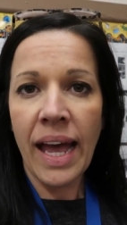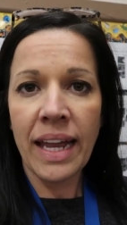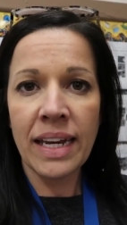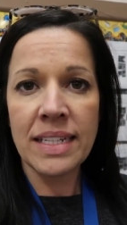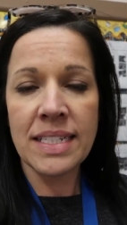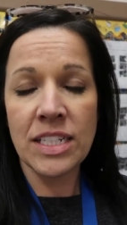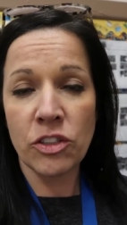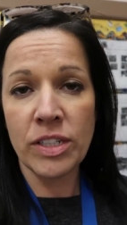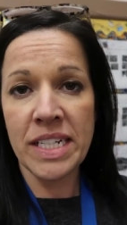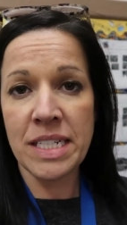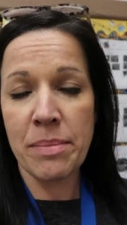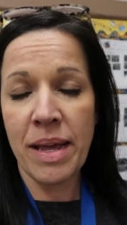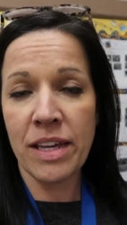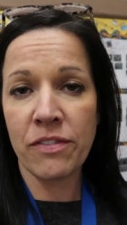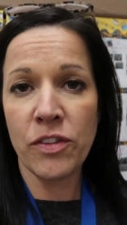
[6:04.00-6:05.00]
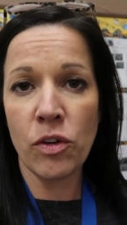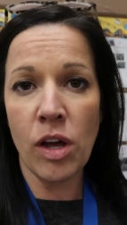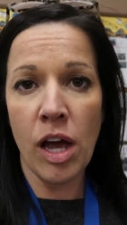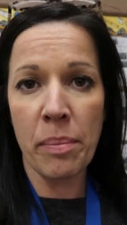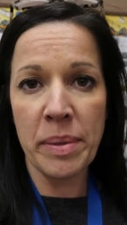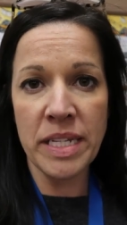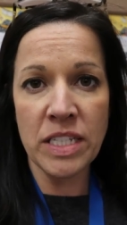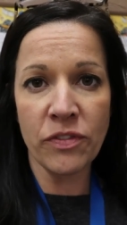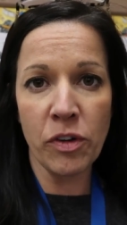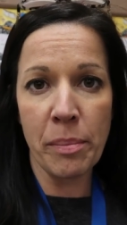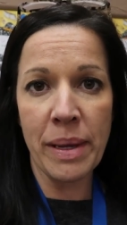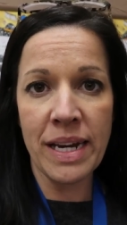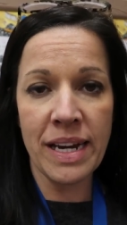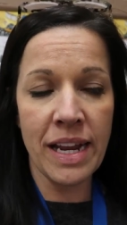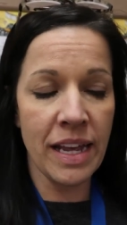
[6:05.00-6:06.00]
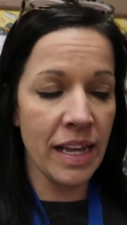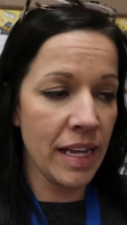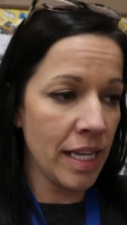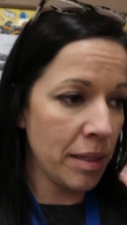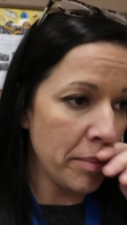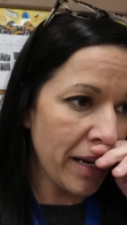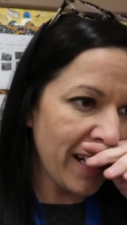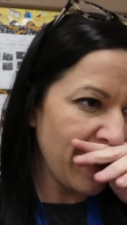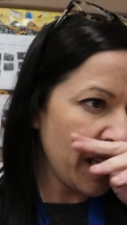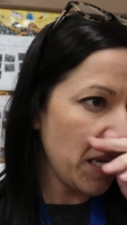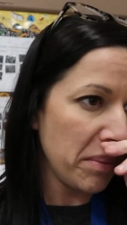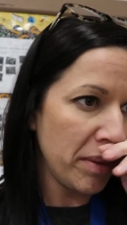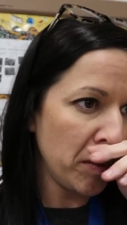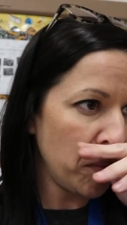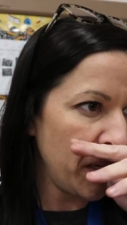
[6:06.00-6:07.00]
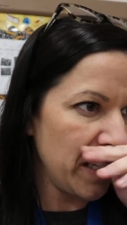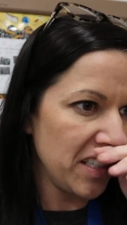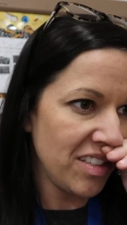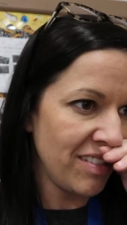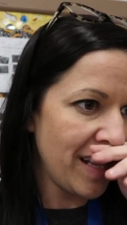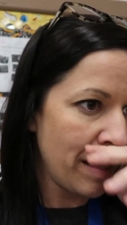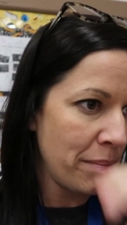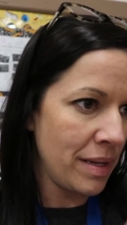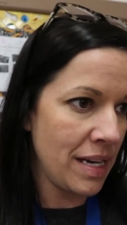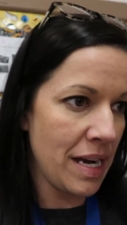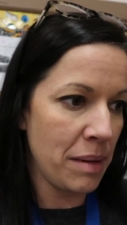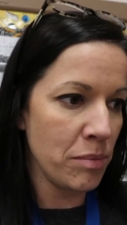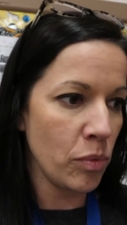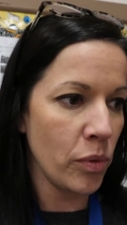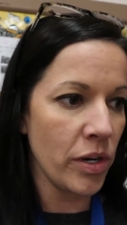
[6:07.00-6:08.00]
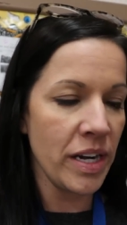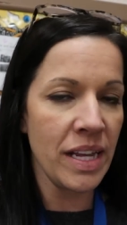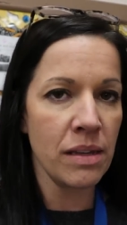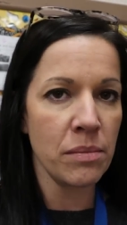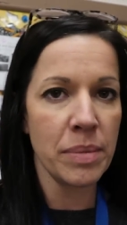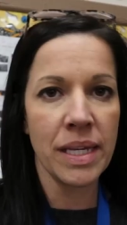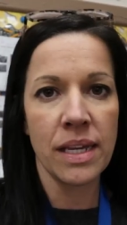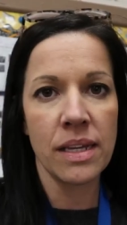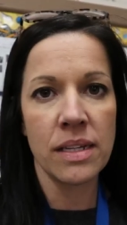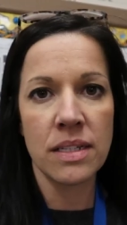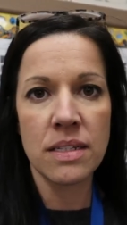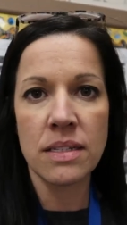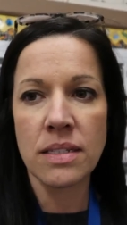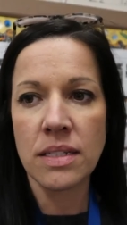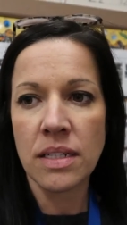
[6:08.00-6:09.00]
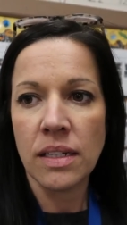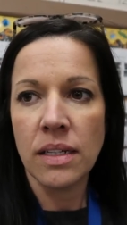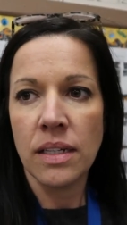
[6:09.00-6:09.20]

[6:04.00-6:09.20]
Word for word: I still need to make a few copies for Monday, but I think I'm gonna wait and do that Monday morning because